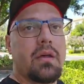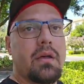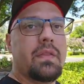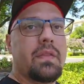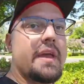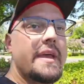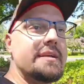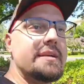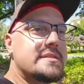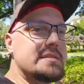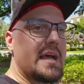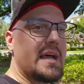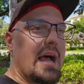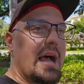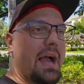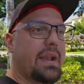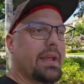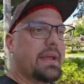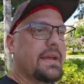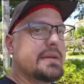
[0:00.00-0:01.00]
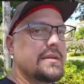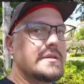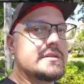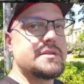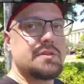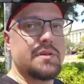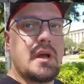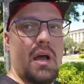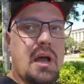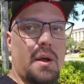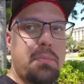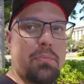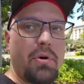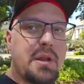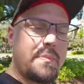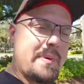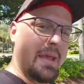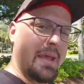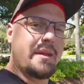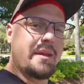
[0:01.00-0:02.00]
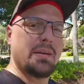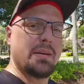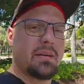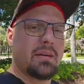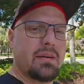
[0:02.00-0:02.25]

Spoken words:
The inside is pretty big,